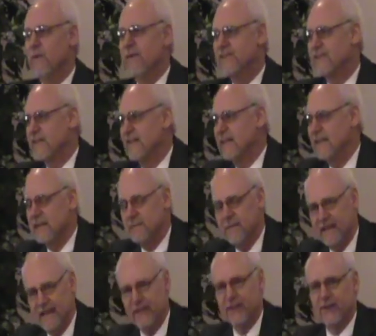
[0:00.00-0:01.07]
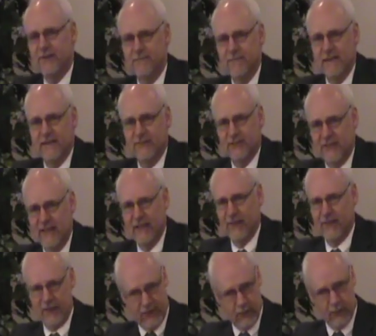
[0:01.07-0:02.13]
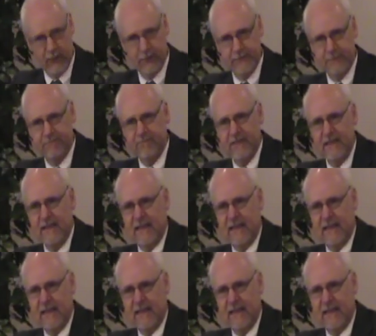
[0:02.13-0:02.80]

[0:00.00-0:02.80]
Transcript: We see him here sitting on the throne.